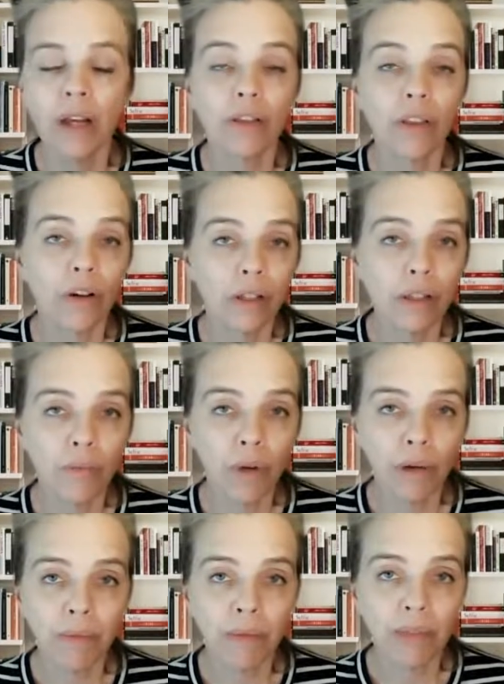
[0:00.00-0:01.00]
So there are some
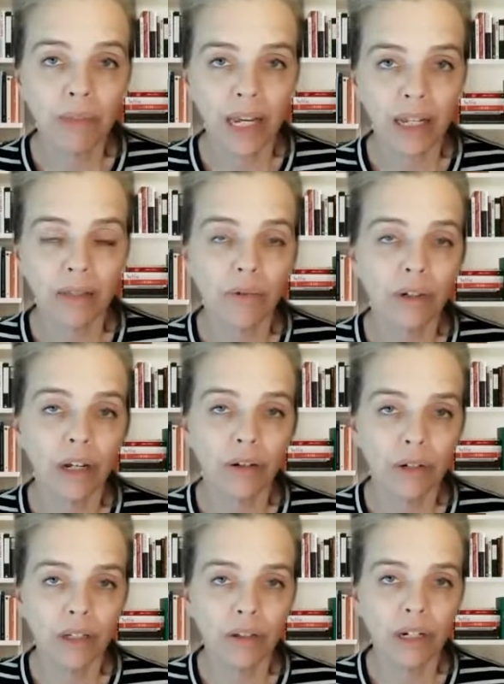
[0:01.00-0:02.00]
problems with dates, but I'll
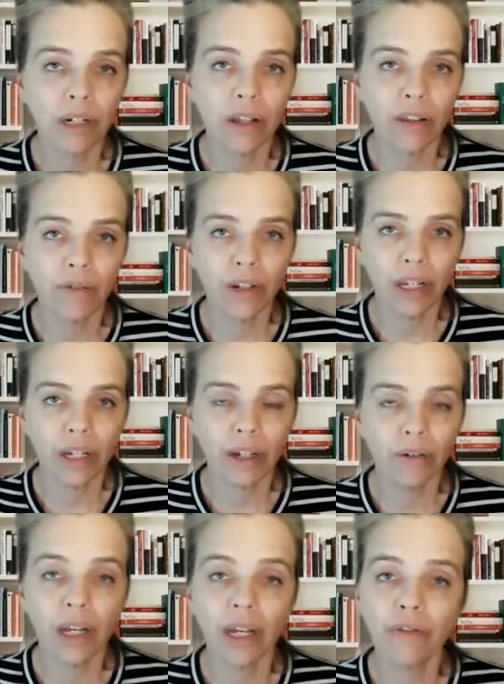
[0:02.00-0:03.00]
go into in another
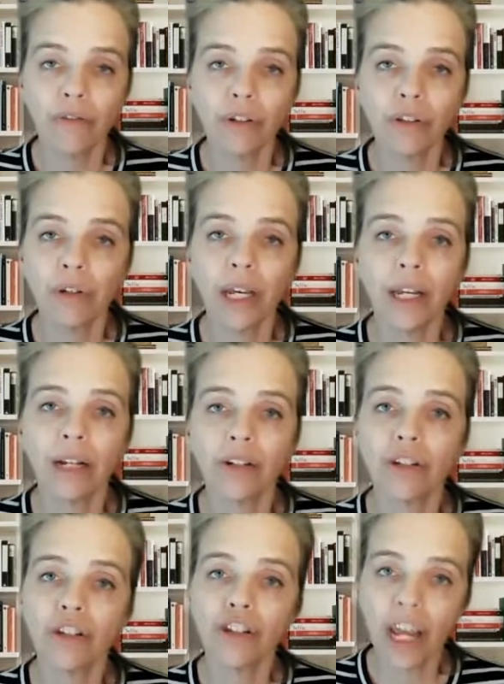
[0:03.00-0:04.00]
video. And of course, you can
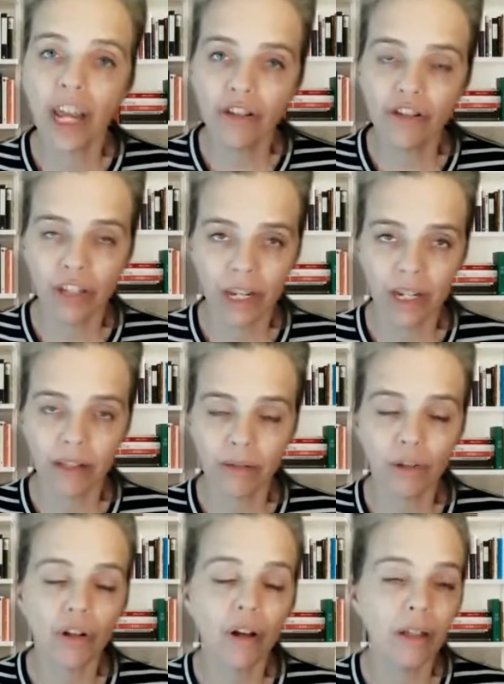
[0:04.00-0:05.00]
actually change dates,
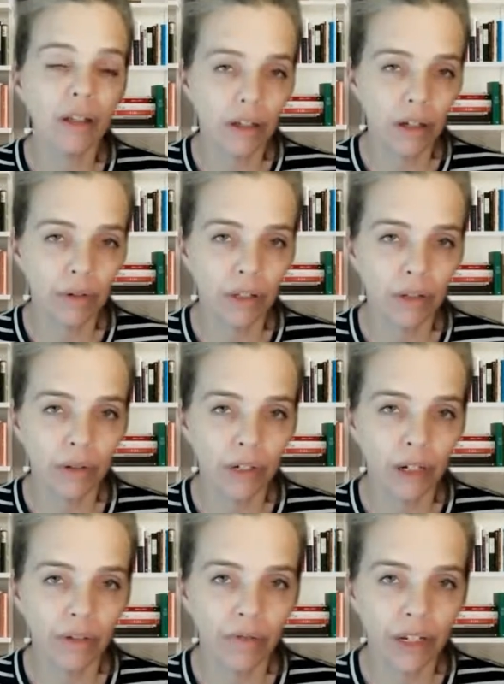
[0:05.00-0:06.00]
which I'll also go into in
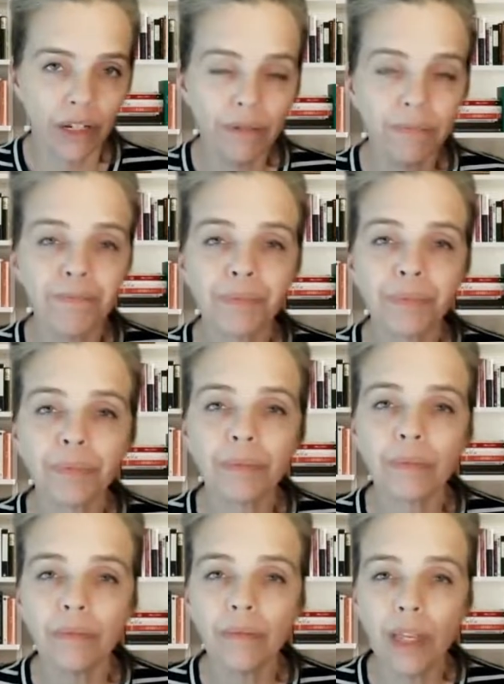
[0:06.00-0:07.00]
another video.
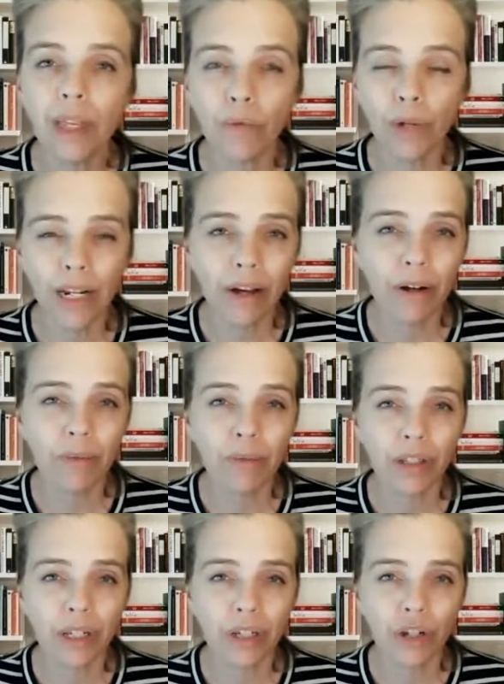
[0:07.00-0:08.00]
Right now, I'm
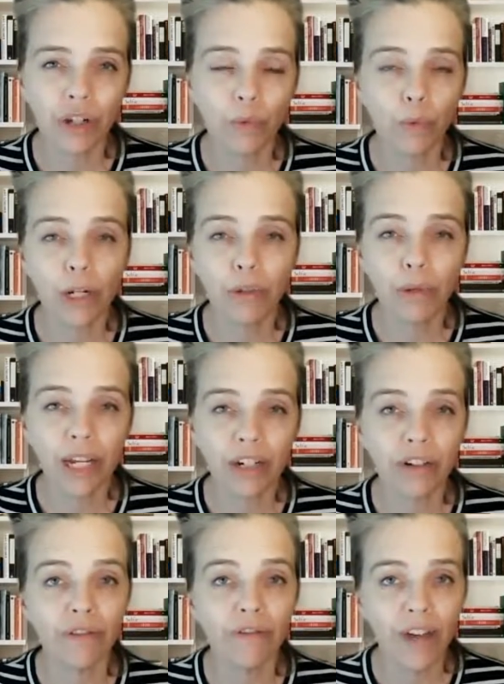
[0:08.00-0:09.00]
just going to show you where you would
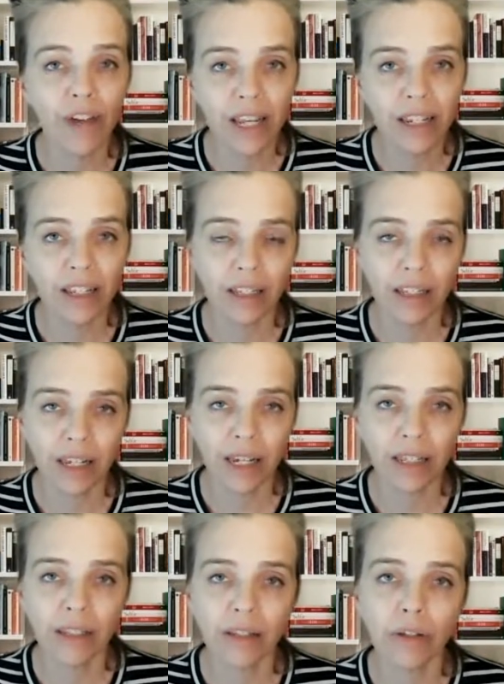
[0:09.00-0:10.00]
actually find these
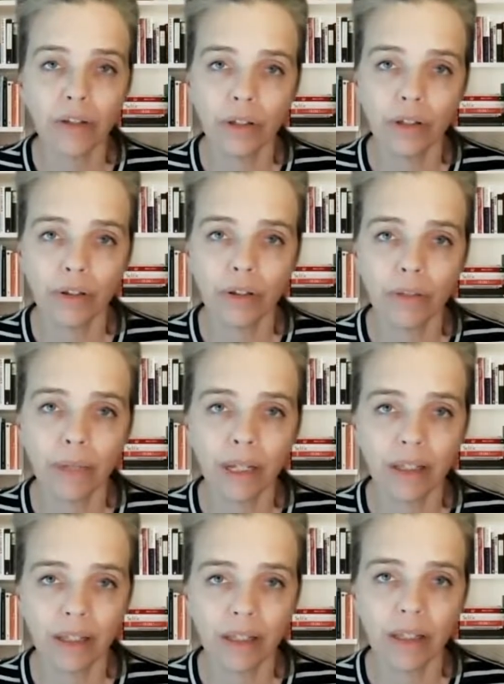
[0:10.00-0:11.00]
dates so you can start to
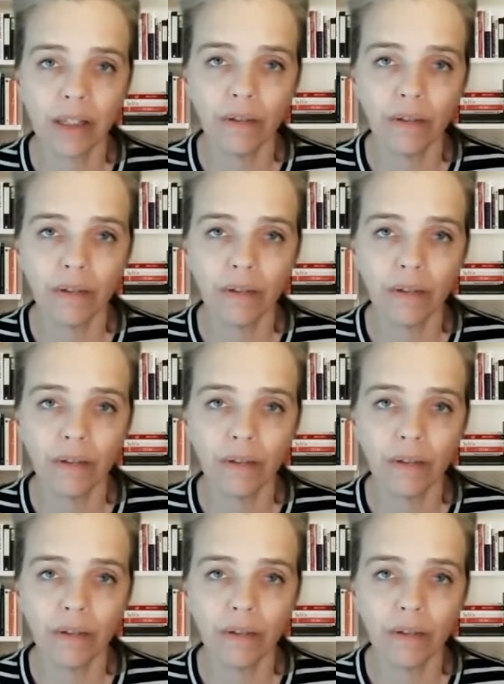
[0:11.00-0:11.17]
make sense